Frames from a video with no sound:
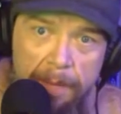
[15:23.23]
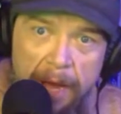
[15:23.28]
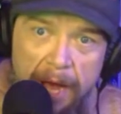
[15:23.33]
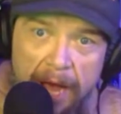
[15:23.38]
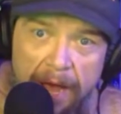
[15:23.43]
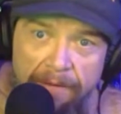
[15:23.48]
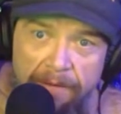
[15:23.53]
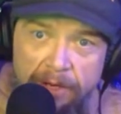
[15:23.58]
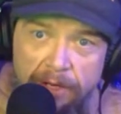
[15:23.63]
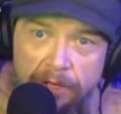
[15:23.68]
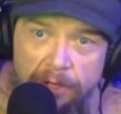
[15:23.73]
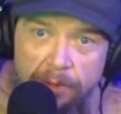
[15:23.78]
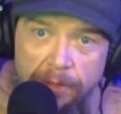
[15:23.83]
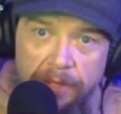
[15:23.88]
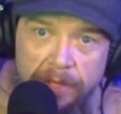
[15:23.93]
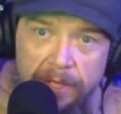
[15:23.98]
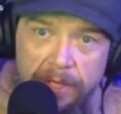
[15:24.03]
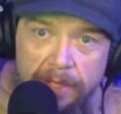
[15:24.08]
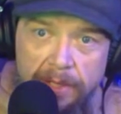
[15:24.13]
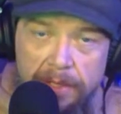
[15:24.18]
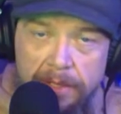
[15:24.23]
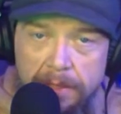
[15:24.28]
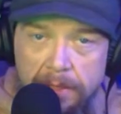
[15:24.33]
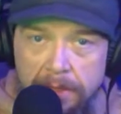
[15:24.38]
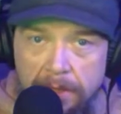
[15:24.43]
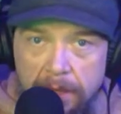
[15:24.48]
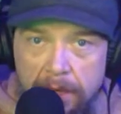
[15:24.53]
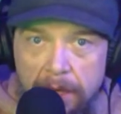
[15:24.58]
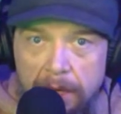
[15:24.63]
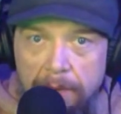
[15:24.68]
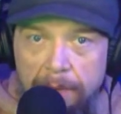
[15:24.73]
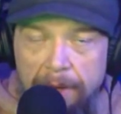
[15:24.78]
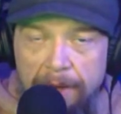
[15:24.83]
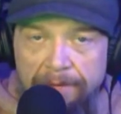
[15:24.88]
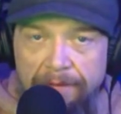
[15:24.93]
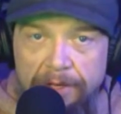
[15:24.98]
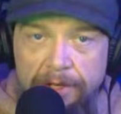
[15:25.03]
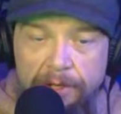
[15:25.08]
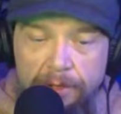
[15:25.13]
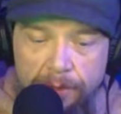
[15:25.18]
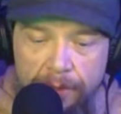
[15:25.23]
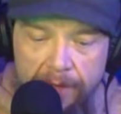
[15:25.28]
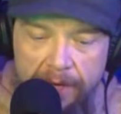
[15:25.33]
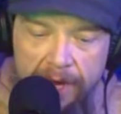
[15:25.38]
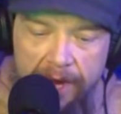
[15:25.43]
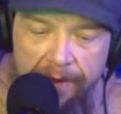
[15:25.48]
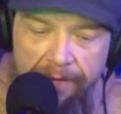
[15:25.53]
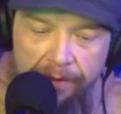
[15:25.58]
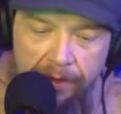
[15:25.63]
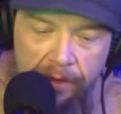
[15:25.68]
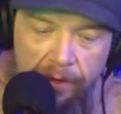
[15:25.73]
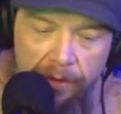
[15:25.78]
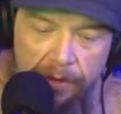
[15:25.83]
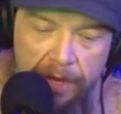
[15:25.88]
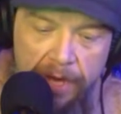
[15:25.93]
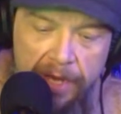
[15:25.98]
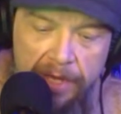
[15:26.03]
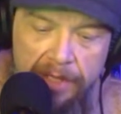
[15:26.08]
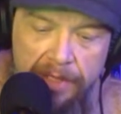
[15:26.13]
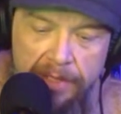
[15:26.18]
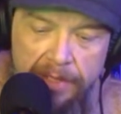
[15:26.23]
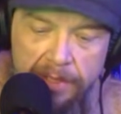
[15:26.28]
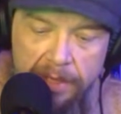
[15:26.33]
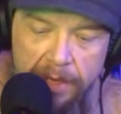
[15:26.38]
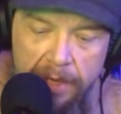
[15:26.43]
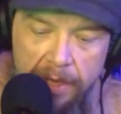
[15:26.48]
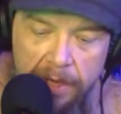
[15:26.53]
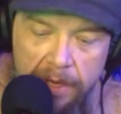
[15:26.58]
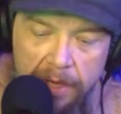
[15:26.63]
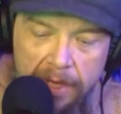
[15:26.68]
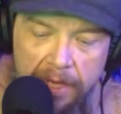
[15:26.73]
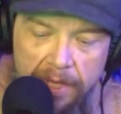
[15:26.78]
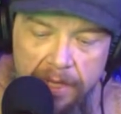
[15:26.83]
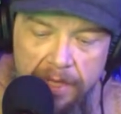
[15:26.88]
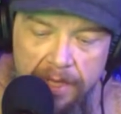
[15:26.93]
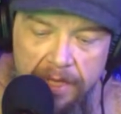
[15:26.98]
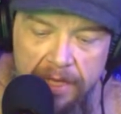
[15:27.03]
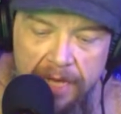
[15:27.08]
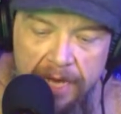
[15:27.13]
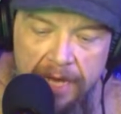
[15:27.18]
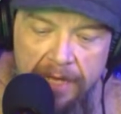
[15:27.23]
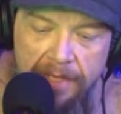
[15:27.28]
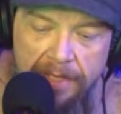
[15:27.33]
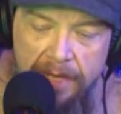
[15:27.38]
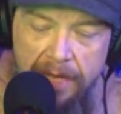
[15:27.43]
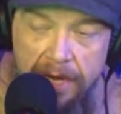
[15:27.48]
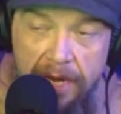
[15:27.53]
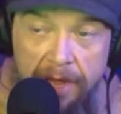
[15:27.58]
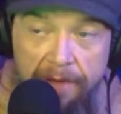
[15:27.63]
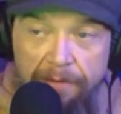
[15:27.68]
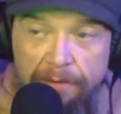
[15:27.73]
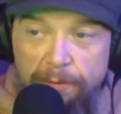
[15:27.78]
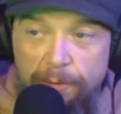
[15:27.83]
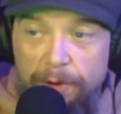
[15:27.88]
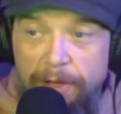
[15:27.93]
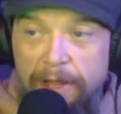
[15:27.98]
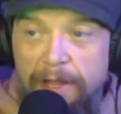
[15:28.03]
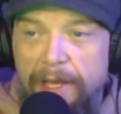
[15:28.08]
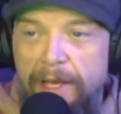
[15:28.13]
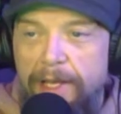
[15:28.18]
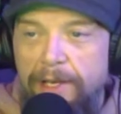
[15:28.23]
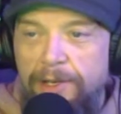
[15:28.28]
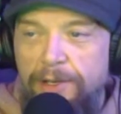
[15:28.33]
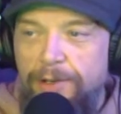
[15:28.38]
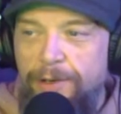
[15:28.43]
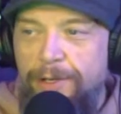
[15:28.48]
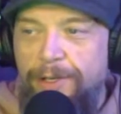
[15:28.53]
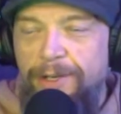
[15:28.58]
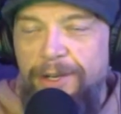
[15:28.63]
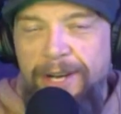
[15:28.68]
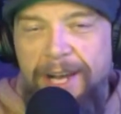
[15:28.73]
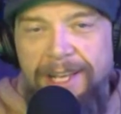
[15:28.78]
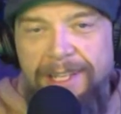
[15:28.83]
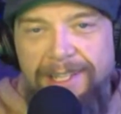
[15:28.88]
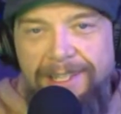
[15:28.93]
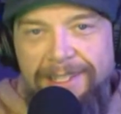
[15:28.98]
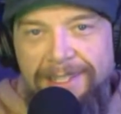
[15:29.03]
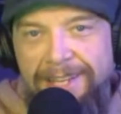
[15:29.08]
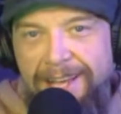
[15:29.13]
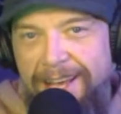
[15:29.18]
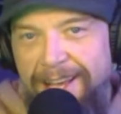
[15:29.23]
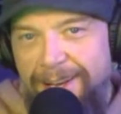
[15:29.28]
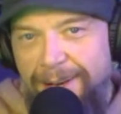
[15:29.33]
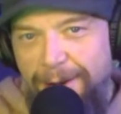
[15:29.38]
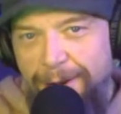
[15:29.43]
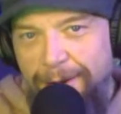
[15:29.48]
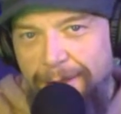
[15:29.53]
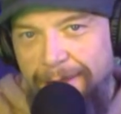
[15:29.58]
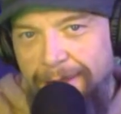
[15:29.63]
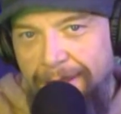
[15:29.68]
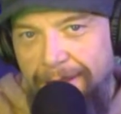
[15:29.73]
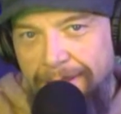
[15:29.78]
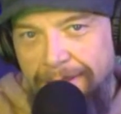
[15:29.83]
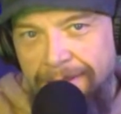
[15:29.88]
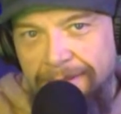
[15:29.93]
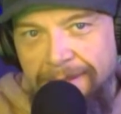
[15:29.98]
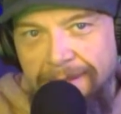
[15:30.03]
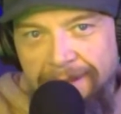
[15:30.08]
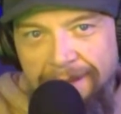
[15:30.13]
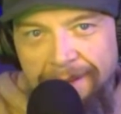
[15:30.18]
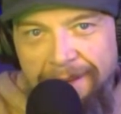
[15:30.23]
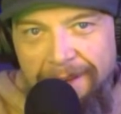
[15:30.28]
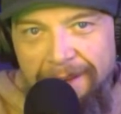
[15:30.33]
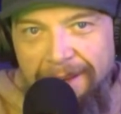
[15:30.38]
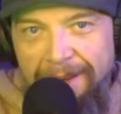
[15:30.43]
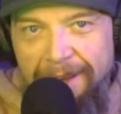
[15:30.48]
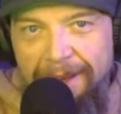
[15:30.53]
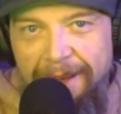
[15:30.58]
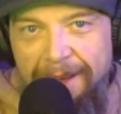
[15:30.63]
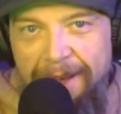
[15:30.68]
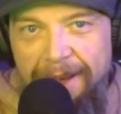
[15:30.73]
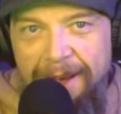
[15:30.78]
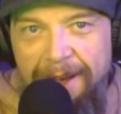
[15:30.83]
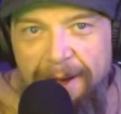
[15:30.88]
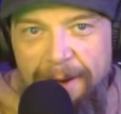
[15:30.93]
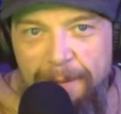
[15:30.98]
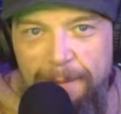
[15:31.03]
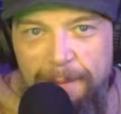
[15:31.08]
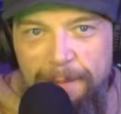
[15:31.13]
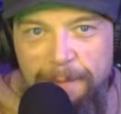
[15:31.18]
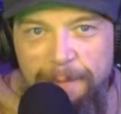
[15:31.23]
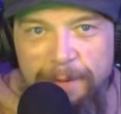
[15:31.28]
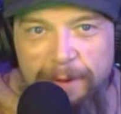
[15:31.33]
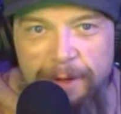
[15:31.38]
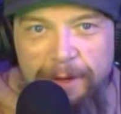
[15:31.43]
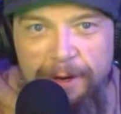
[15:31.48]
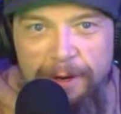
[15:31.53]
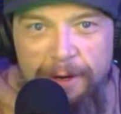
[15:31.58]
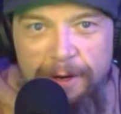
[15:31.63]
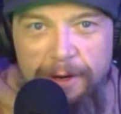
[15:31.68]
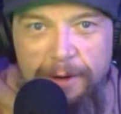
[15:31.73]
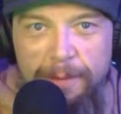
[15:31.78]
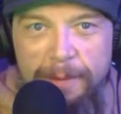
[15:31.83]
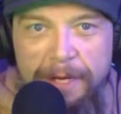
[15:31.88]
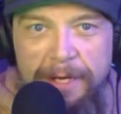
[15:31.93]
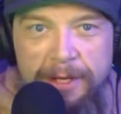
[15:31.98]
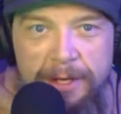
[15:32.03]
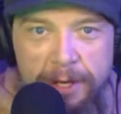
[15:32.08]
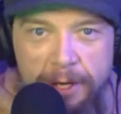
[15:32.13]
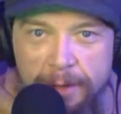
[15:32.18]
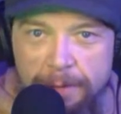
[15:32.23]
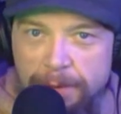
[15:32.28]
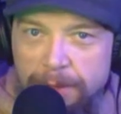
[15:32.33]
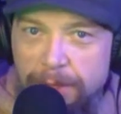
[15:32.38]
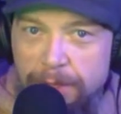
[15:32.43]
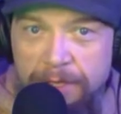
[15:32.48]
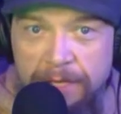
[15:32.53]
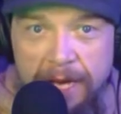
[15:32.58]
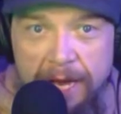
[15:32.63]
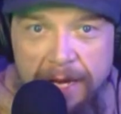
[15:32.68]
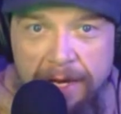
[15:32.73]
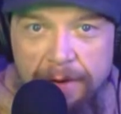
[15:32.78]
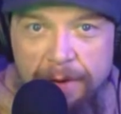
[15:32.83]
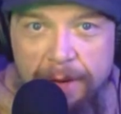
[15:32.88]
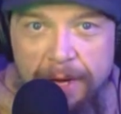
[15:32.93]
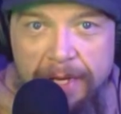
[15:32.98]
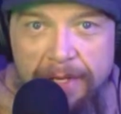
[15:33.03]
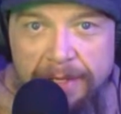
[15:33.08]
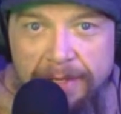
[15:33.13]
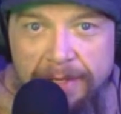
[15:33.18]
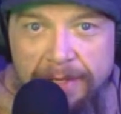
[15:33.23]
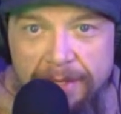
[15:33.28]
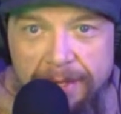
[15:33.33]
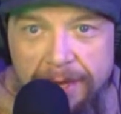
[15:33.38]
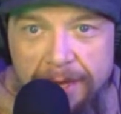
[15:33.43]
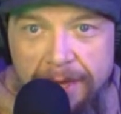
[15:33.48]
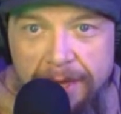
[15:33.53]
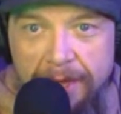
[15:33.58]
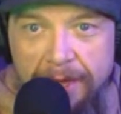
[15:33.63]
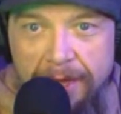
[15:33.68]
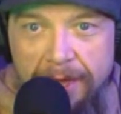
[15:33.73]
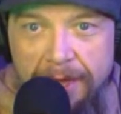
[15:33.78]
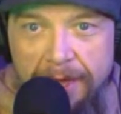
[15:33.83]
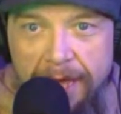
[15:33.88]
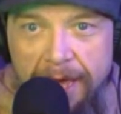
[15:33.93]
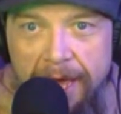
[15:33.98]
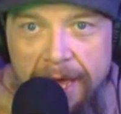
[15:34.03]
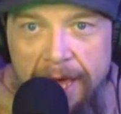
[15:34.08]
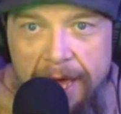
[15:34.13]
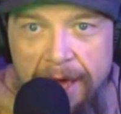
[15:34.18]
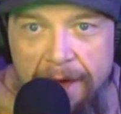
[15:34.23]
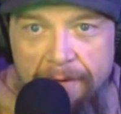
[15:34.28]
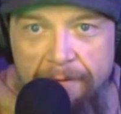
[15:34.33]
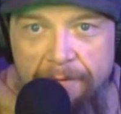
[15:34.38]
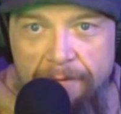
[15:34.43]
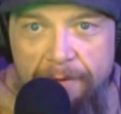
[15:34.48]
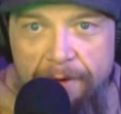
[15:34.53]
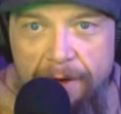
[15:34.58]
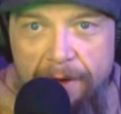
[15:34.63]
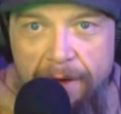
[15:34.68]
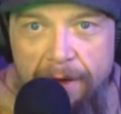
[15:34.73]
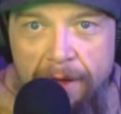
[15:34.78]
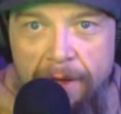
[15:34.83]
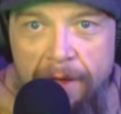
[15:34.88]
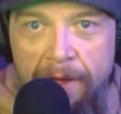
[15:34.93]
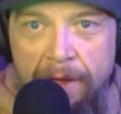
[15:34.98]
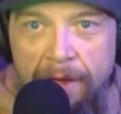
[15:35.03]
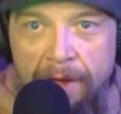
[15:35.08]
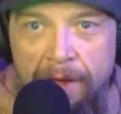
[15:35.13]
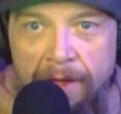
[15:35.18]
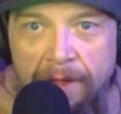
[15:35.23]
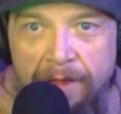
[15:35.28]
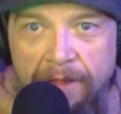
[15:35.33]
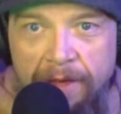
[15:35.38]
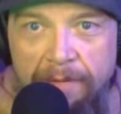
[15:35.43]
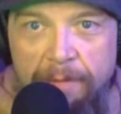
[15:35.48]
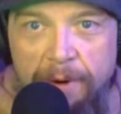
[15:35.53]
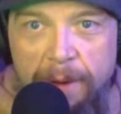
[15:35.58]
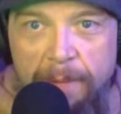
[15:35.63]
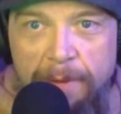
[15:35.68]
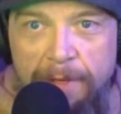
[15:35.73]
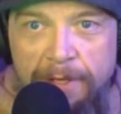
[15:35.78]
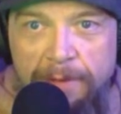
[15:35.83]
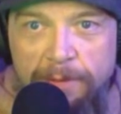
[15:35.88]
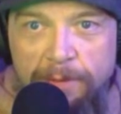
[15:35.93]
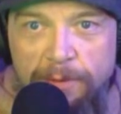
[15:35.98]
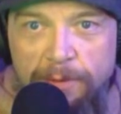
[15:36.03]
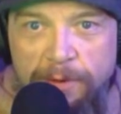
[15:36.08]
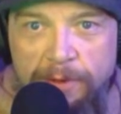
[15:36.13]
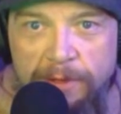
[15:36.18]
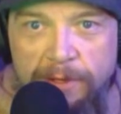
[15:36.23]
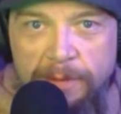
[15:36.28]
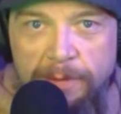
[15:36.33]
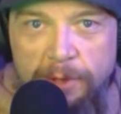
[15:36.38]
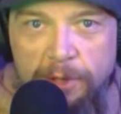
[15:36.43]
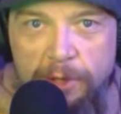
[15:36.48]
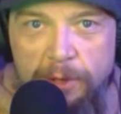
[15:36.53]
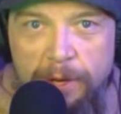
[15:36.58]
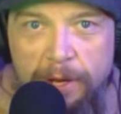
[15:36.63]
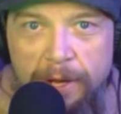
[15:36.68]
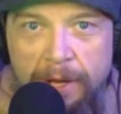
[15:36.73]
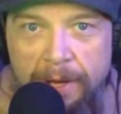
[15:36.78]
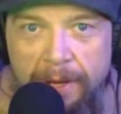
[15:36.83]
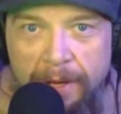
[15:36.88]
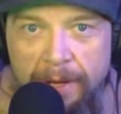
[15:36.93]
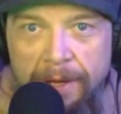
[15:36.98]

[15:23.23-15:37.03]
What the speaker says: I've enjoyed this. I've enjoyed having you guys in the class, and I've really enjoyed your guys' take on things. Your midterms, your side quests, they brought me some joy.